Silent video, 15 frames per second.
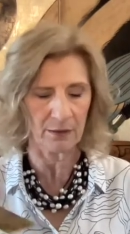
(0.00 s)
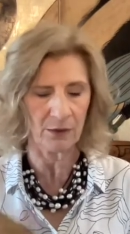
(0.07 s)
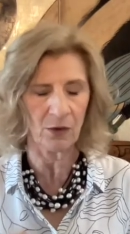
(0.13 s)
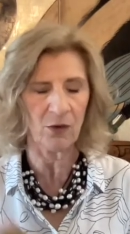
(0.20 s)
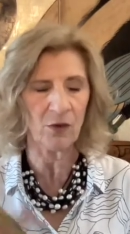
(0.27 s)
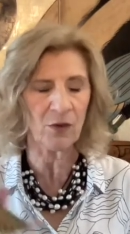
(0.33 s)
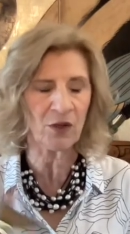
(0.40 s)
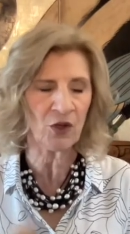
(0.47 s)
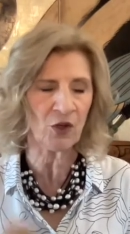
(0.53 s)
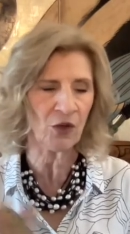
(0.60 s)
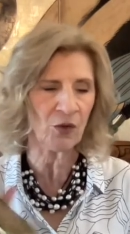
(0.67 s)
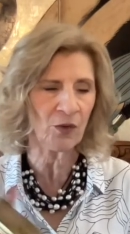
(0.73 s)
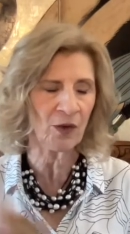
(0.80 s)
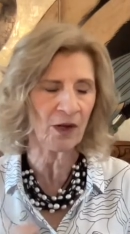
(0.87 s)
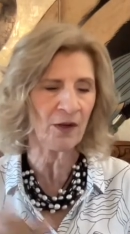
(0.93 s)
Or, you
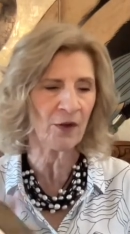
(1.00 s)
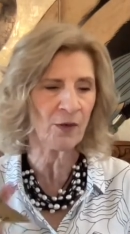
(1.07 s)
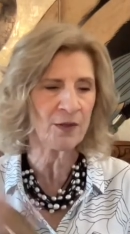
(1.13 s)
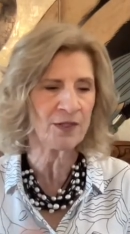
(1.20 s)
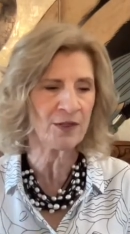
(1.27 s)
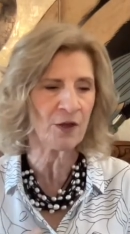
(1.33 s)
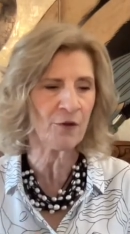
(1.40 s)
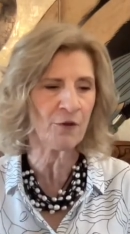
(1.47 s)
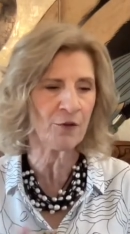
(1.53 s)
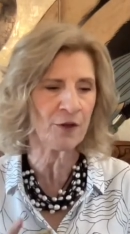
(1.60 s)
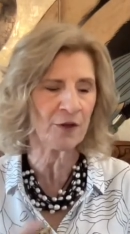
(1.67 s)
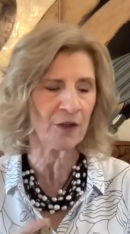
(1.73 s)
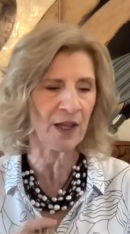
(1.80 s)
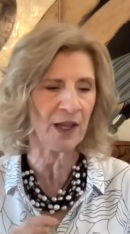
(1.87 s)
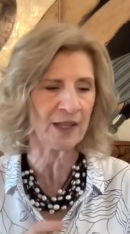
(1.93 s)
know, I also
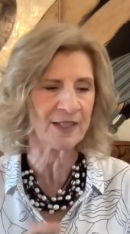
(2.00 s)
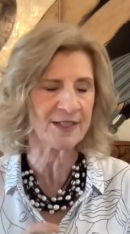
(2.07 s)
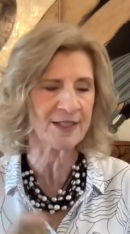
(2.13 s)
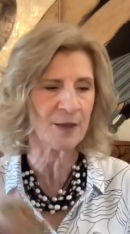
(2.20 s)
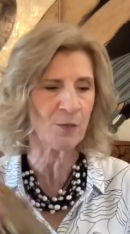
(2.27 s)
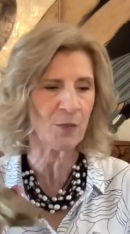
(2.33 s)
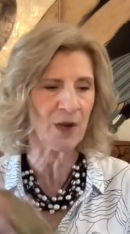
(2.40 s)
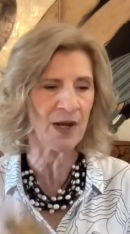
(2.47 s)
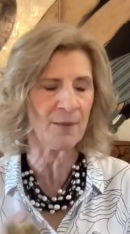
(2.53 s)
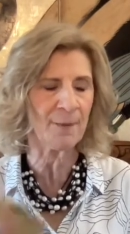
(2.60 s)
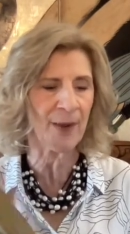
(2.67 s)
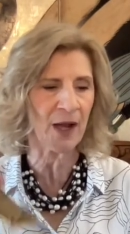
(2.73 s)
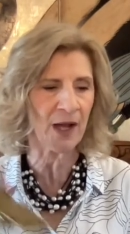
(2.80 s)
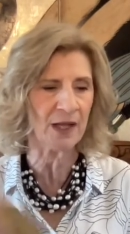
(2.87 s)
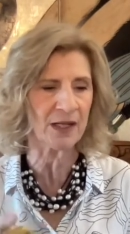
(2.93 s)
feel like someone
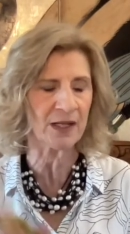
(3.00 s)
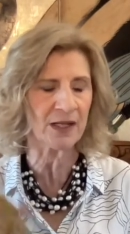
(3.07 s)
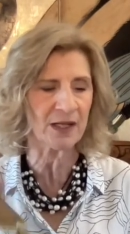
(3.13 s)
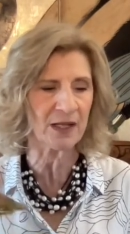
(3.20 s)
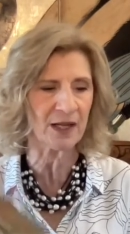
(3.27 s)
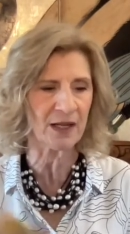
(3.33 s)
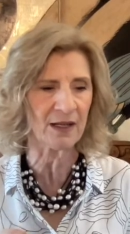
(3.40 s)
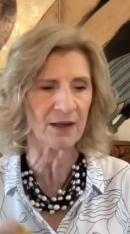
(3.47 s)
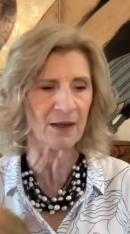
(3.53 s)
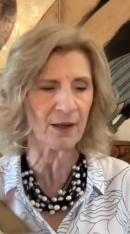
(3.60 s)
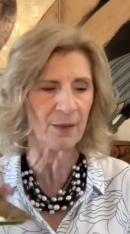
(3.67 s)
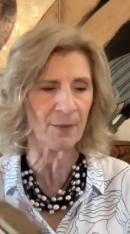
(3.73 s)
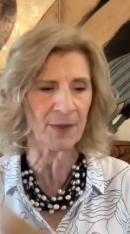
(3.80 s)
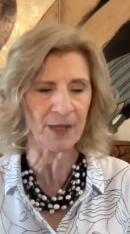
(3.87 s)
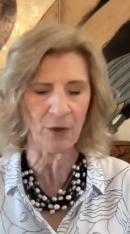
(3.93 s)
might
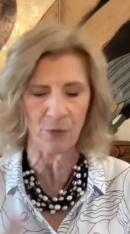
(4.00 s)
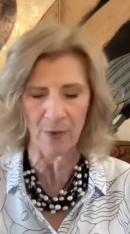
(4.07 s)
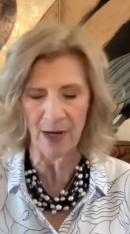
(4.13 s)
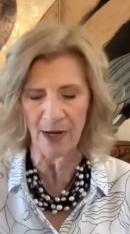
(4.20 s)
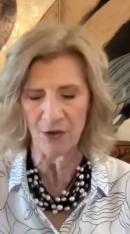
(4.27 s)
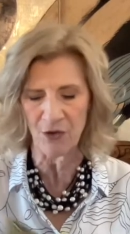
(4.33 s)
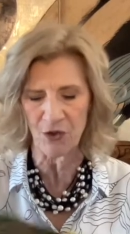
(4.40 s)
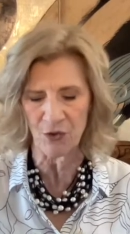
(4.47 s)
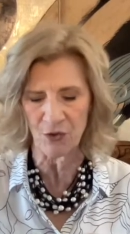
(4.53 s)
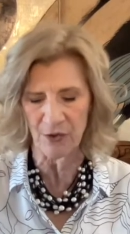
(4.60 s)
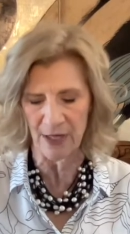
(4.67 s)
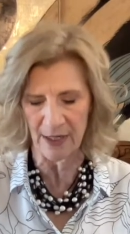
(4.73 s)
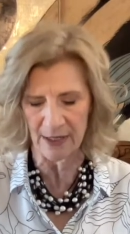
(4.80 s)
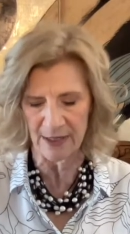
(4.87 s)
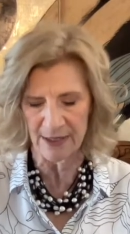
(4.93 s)
be around you
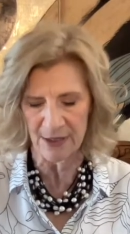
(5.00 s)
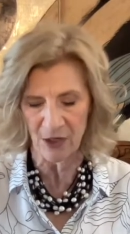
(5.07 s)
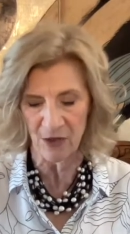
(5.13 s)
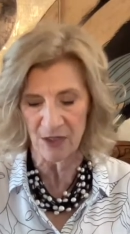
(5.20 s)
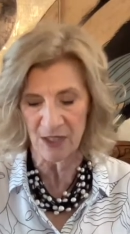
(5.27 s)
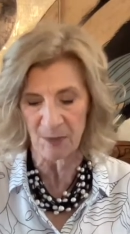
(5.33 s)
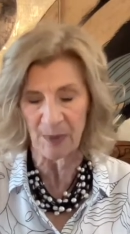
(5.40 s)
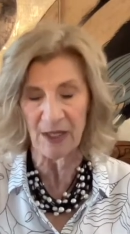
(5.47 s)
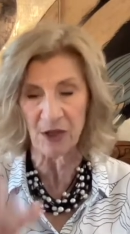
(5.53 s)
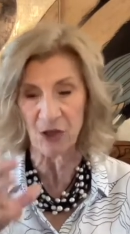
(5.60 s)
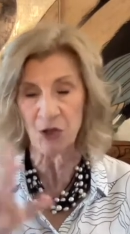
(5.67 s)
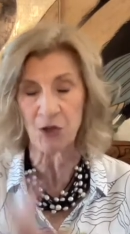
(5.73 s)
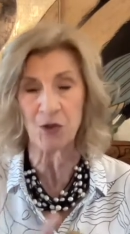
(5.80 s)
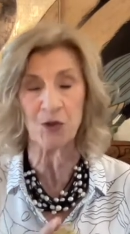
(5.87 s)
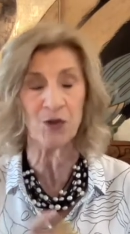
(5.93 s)
that is going to speak the
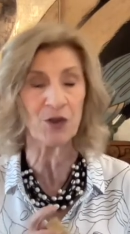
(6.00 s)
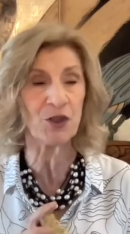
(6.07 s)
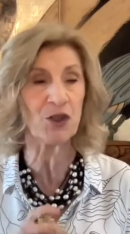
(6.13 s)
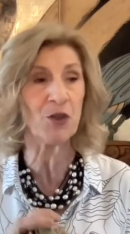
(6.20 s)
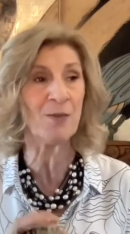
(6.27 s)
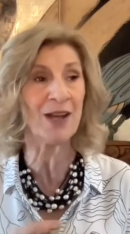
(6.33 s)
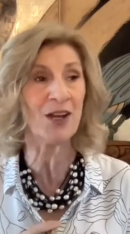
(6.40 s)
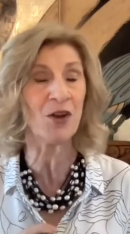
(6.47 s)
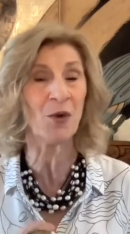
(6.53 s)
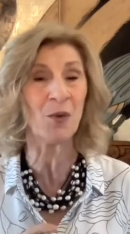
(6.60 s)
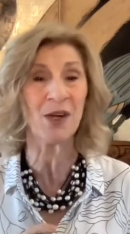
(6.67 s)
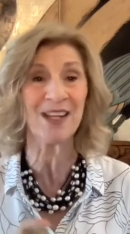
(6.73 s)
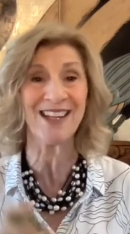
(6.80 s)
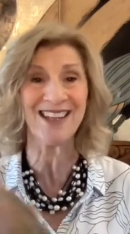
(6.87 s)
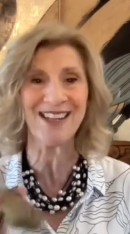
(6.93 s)
truth, and you may not
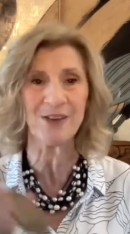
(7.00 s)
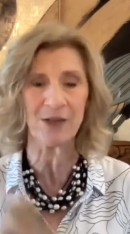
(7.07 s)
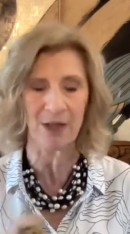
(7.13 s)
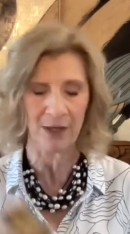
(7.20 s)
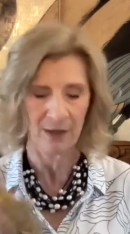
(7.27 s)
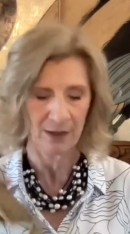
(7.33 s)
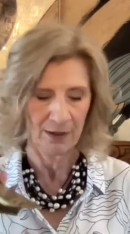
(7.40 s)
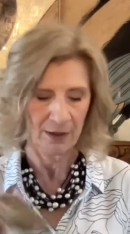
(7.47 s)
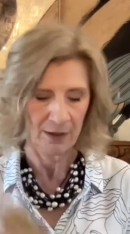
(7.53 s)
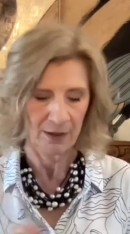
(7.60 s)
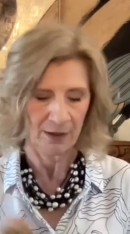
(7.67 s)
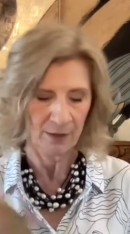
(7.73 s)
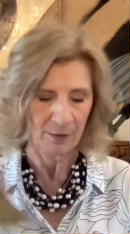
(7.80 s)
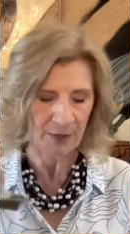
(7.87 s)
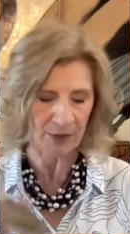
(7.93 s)
want to hear it,
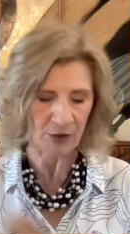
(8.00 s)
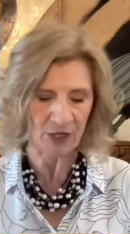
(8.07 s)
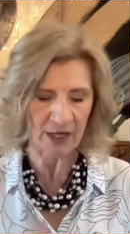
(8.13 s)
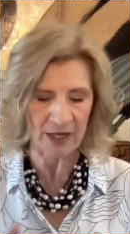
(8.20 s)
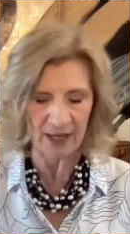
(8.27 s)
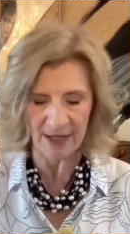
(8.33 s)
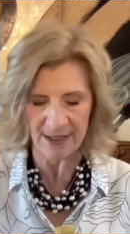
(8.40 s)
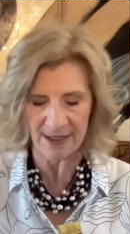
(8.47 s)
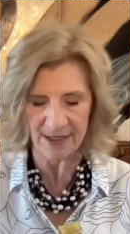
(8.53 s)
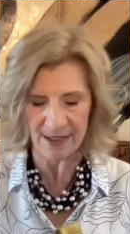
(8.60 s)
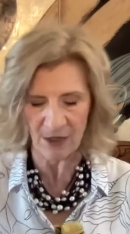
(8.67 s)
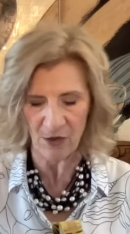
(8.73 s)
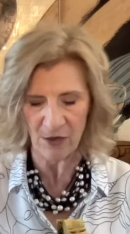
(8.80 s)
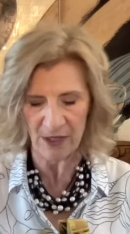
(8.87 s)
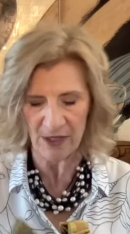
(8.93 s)
but it has its
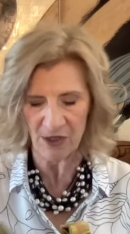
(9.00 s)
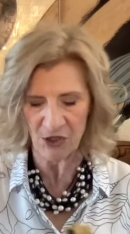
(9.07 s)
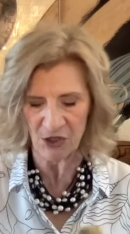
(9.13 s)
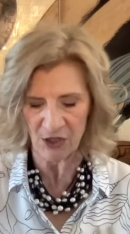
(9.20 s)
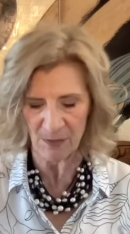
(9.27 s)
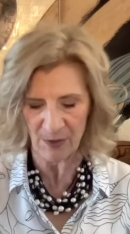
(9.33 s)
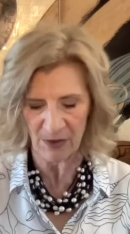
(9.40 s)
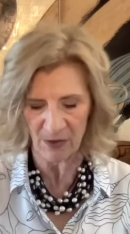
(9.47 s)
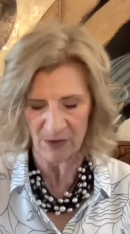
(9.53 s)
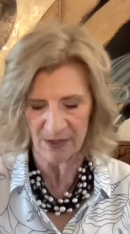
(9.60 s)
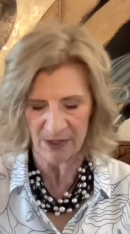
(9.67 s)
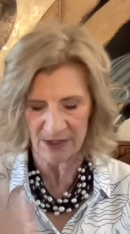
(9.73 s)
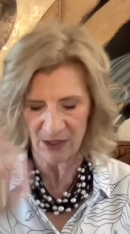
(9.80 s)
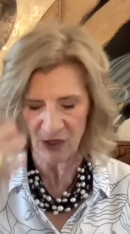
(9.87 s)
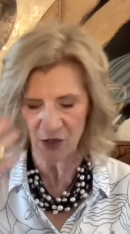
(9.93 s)
own energy because
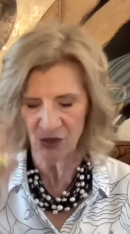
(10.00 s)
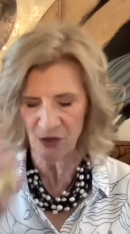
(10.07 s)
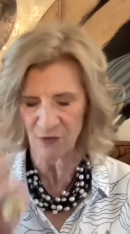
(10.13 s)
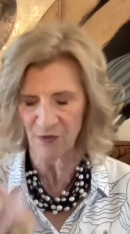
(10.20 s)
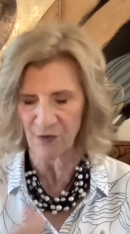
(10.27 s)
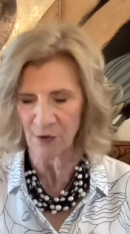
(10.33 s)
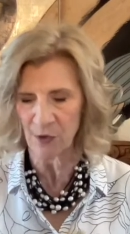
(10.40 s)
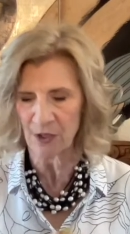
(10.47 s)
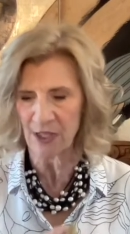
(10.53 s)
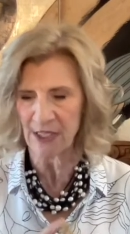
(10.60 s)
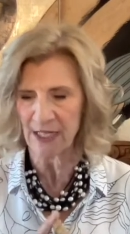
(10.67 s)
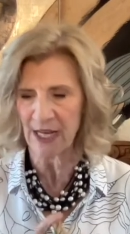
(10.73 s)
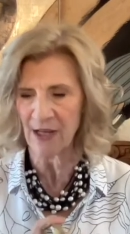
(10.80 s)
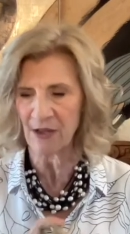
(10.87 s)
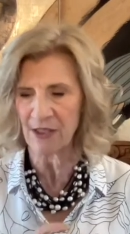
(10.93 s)
it's going to filter
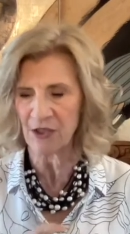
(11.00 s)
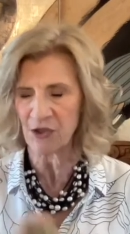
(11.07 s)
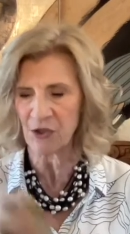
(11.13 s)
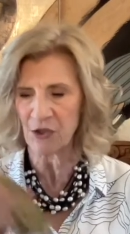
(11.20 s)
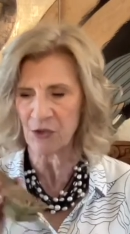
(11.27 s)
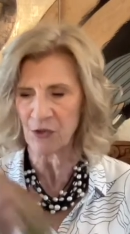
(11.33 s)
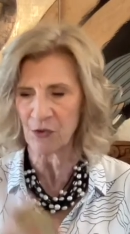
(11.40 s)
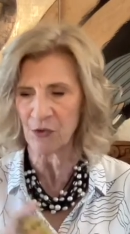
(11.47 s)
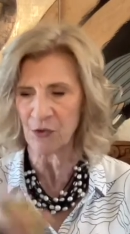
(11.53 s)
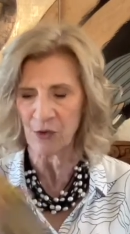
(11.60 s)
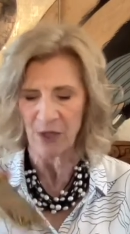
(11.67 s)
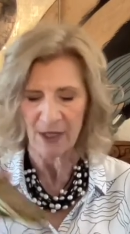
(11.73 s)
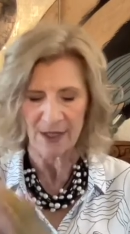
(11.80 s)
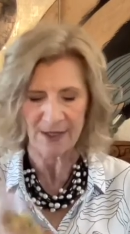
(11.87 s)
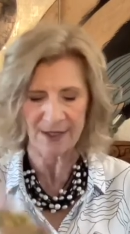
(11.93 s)
down into your
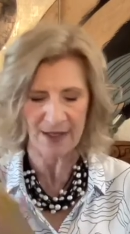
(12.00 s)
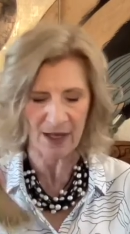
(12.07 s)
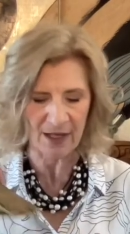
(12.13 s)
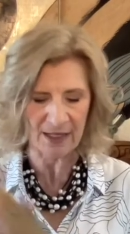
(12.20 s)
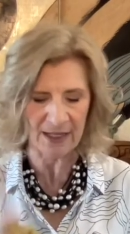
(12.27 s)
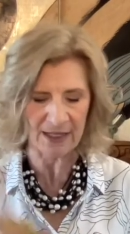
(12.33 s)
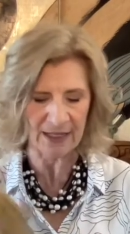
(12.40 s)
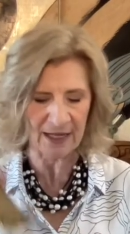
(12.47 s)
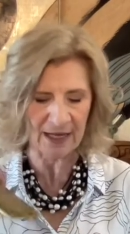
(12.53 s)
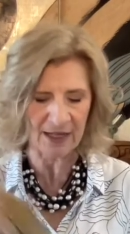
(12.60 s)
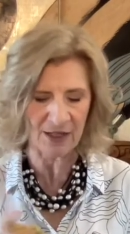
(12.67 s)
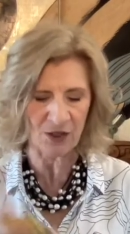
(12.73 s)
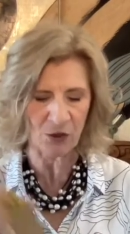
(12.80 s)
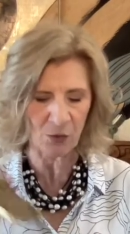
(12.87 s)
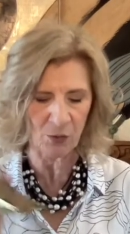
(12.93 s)
psyche
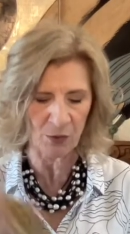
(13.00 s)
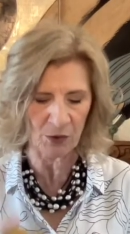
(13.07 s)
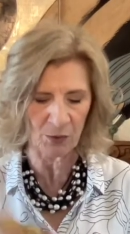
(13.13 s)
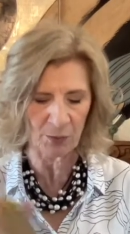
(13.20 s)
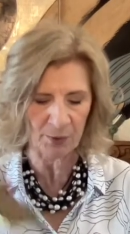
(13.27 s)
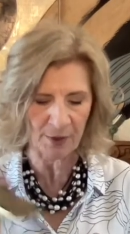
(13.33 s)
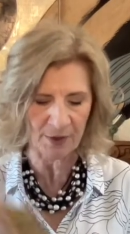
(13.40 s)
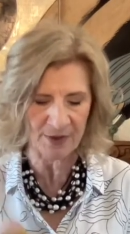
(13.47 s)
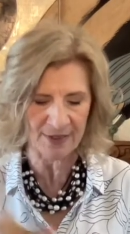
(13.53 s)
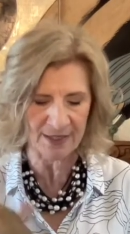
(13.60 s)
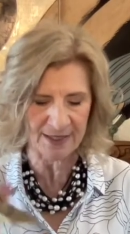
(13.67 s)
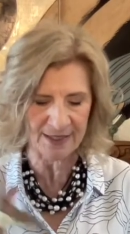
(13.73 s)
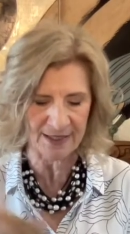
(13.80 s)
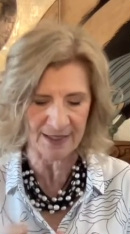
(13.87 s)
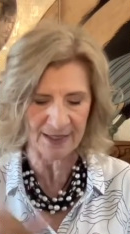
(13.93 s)
and you will
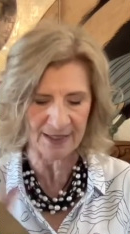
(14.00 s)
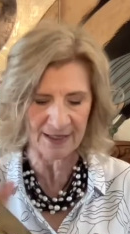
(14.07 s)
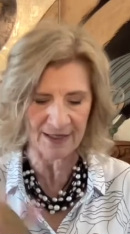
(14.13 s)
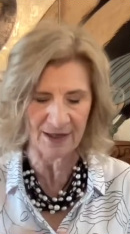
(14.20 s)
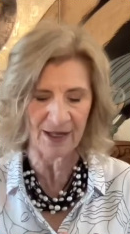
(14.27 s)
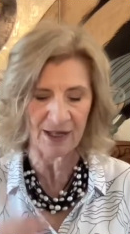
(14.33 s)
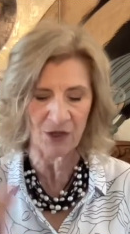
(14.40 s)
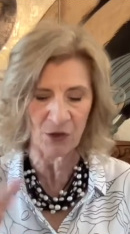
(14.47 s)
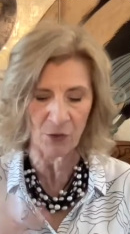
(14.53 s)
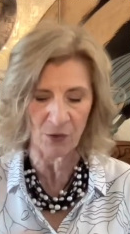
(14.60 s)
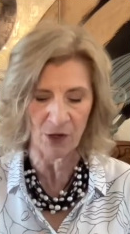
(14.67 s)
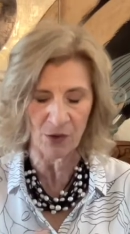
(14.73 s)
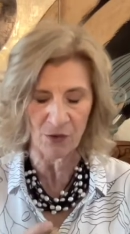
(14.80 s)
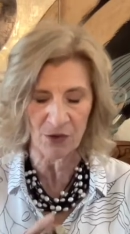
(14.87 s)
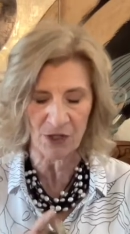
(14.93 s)
process it in your
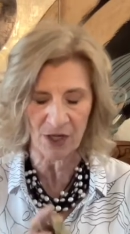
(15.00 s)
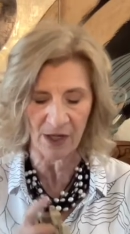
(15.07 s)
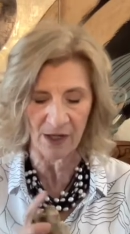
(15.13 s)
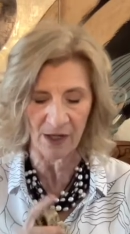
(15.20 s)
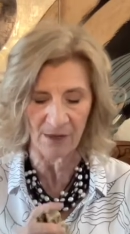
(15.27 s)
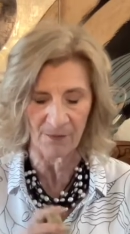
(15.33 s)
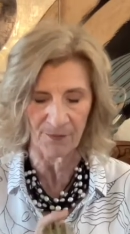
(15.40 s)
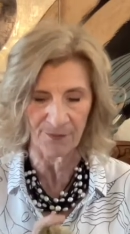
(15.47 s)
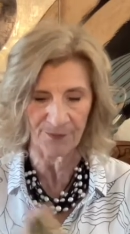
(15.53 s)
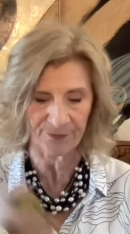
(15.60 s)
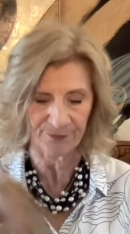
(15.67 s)
own time